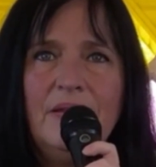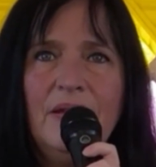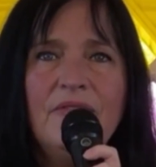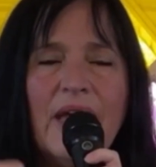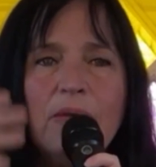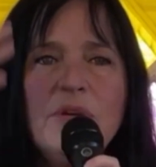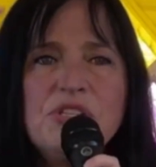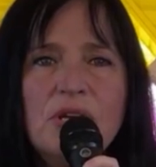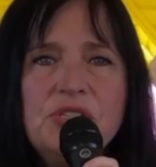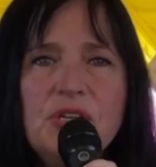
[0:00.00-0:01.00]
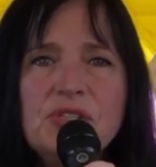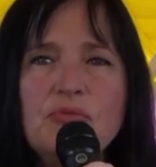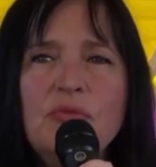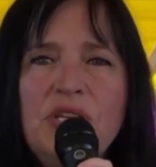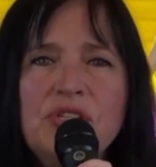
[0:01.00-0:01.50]
of that which I just
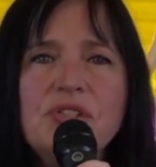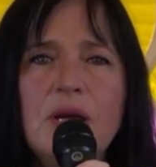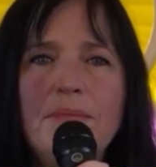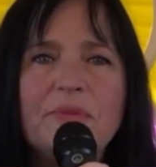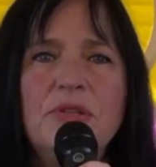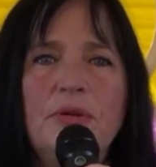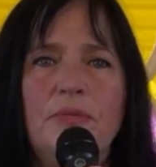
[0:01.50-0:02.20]
reached up to?